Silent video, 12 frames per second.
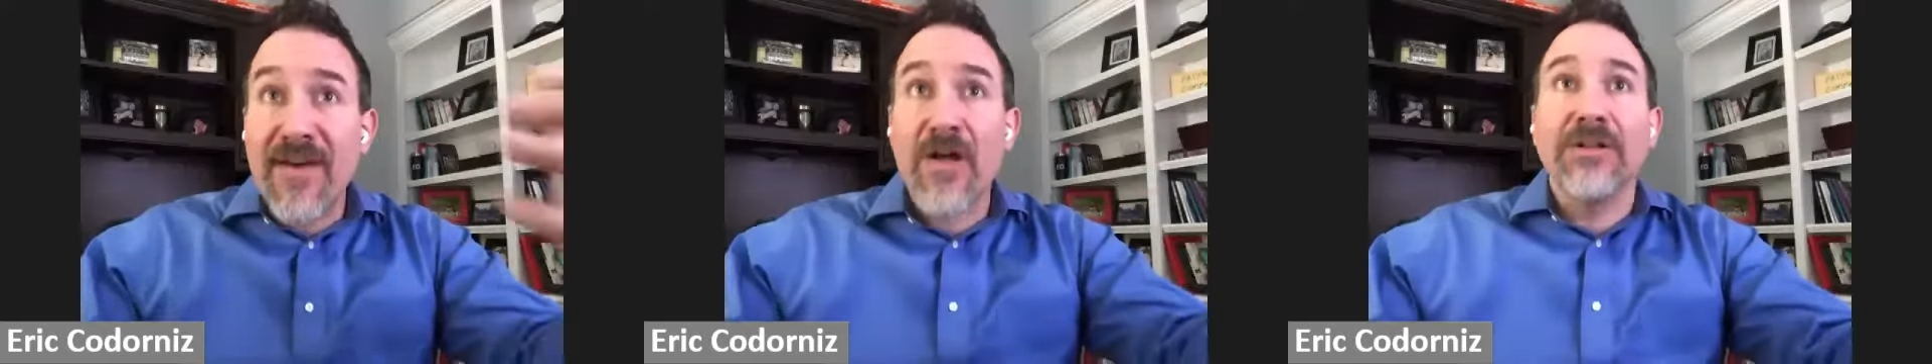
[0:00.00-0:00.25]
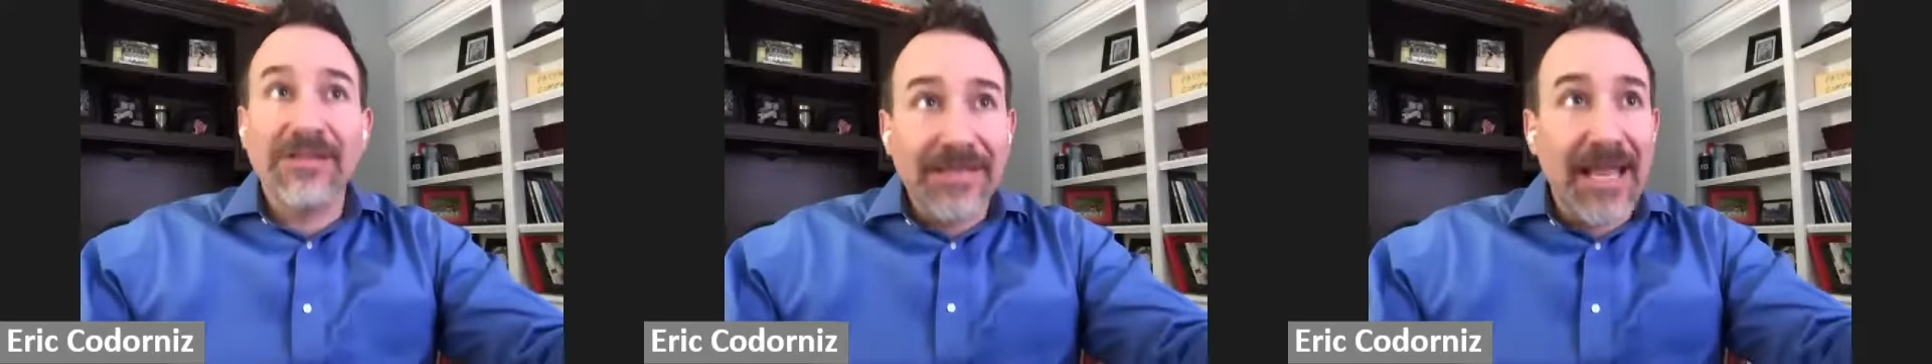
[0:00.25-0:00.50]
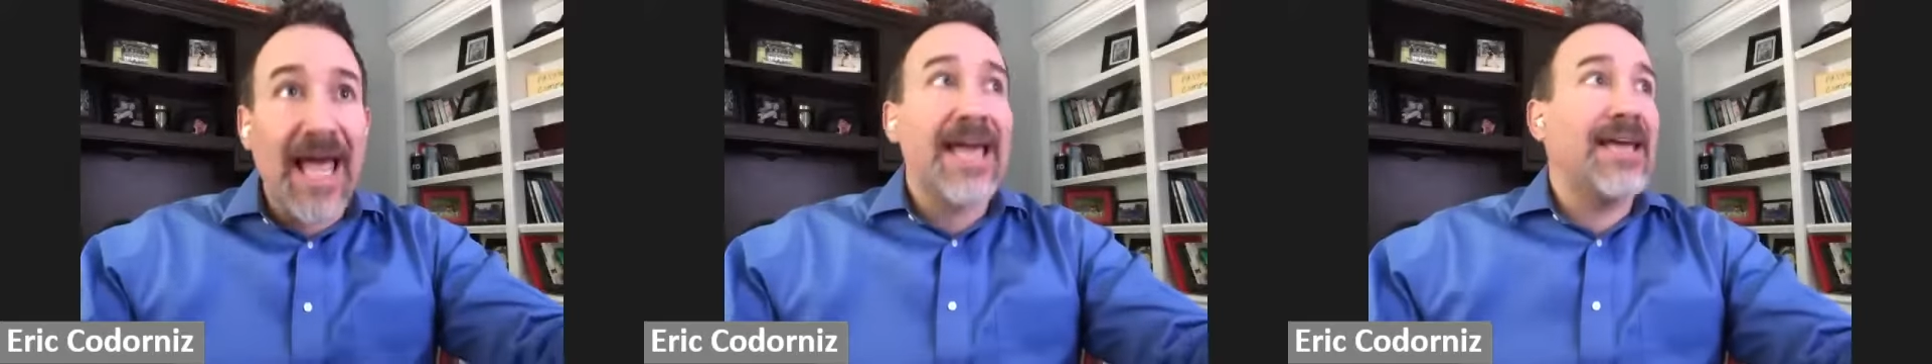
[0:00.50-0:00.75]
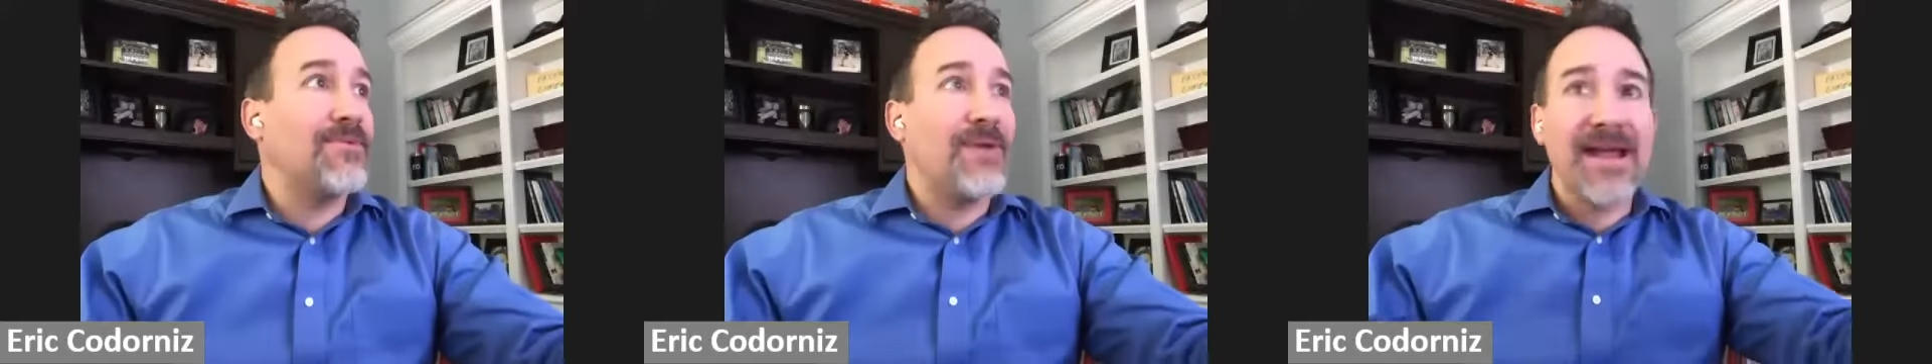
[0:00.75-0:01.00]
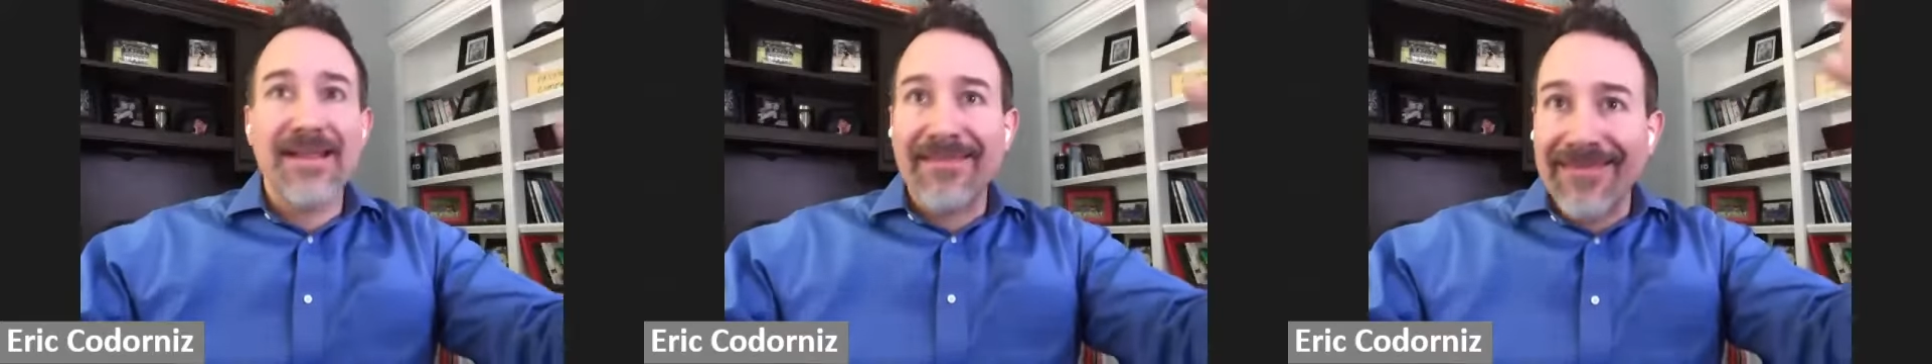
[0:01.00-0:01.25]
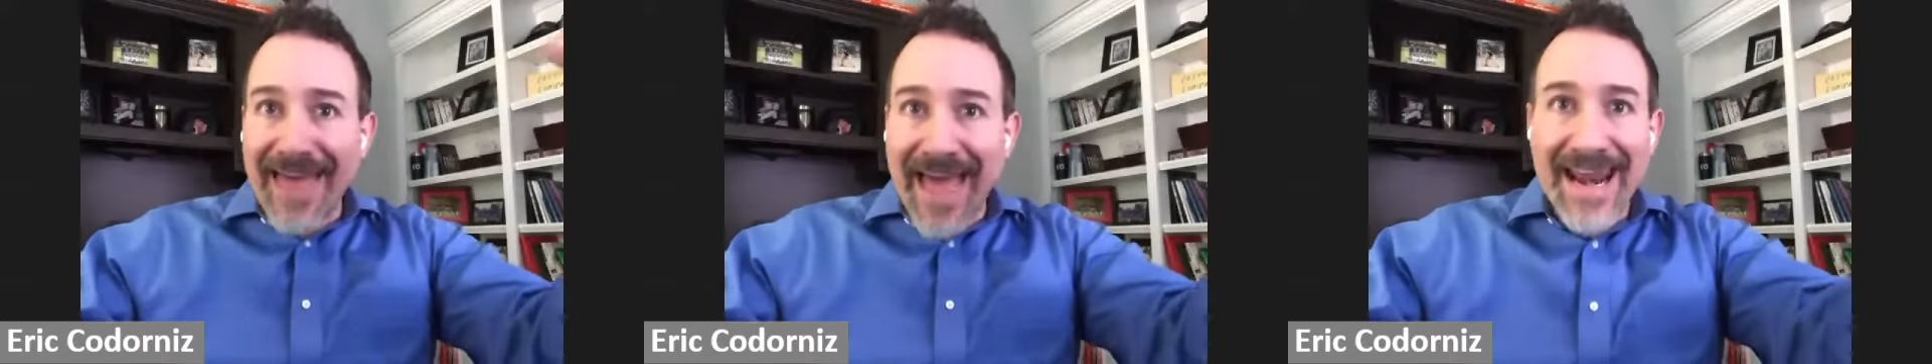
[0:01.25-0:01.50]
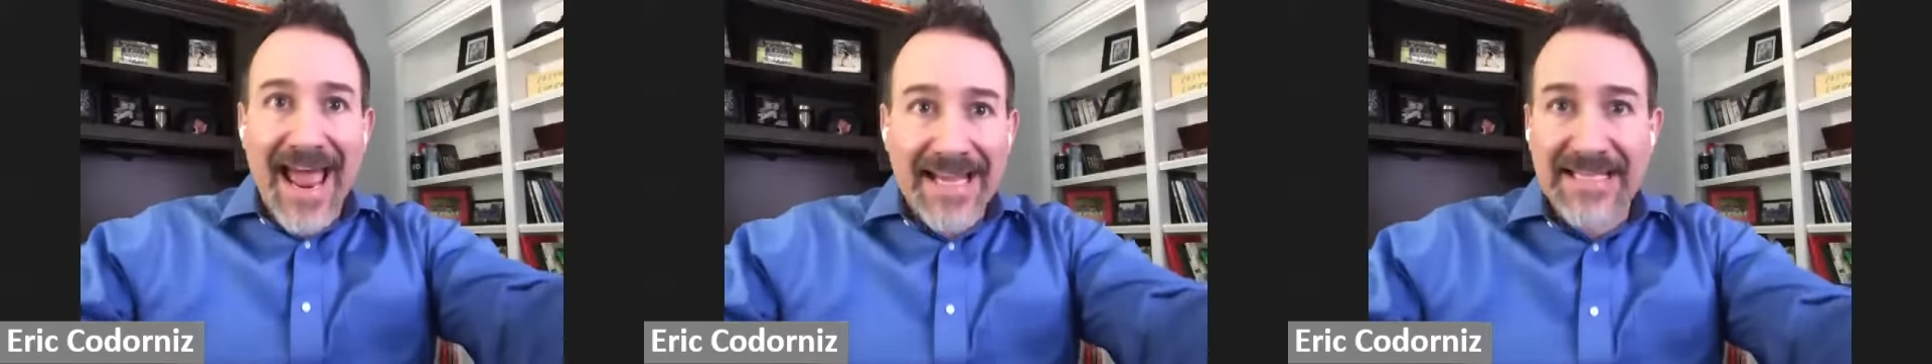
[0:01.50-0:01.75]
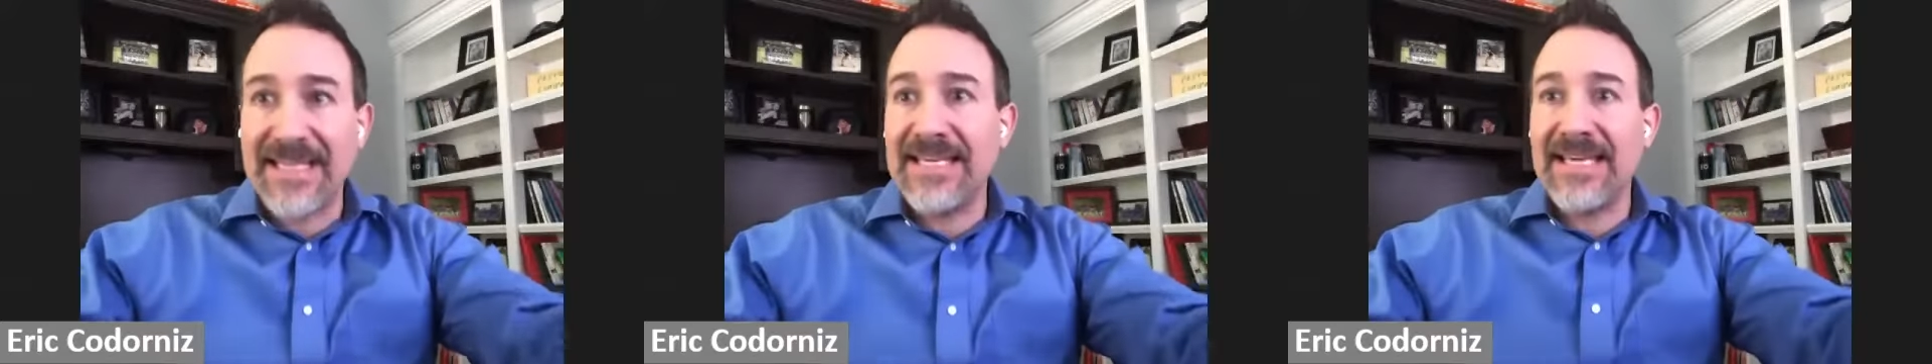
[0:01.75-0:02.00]
felt like, right, that
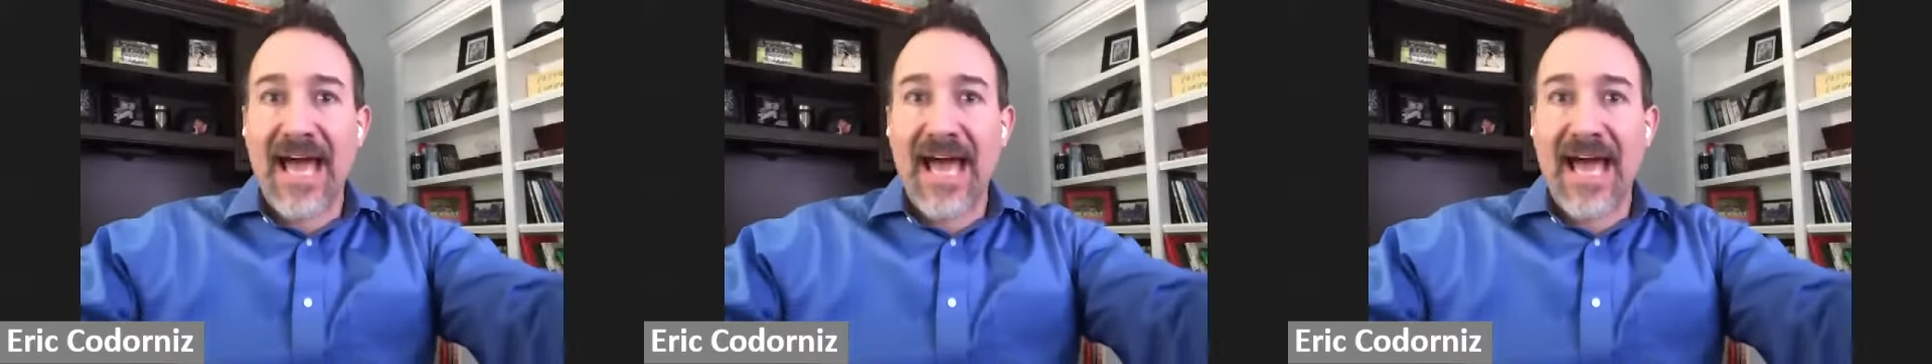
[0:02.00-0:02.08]
IT